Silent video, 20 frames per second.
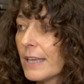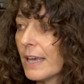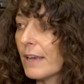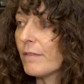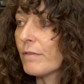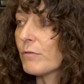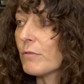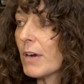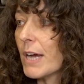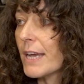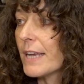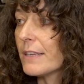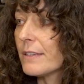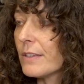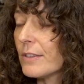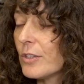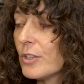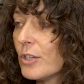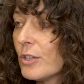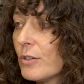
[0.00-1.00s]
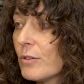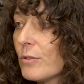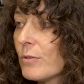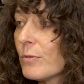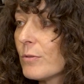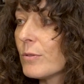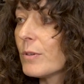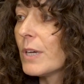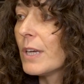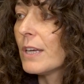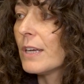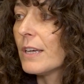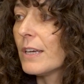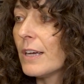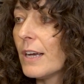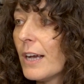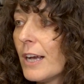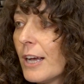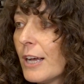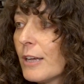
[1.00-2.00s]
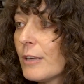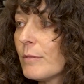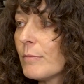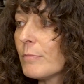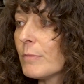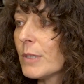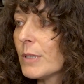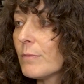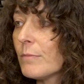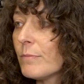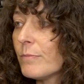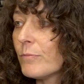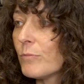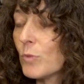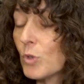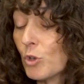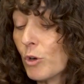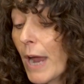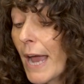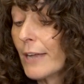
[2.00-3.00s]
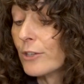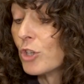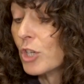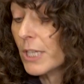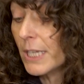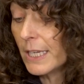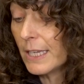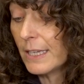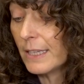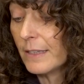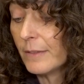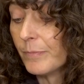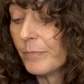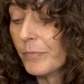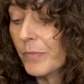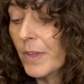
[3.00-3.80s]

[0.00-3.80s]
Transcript: gave rise to tragedy.